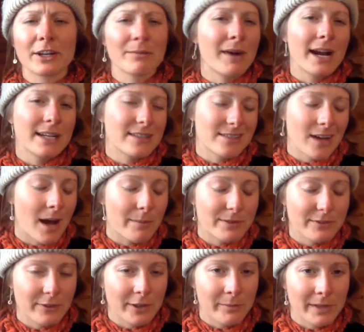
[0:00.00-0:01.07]
and your mind
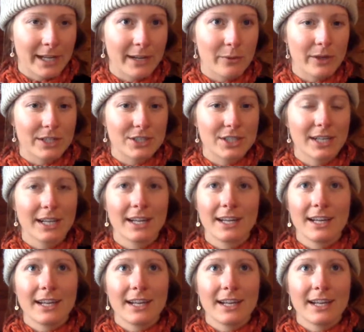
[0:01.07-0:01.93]
stops for a minute, which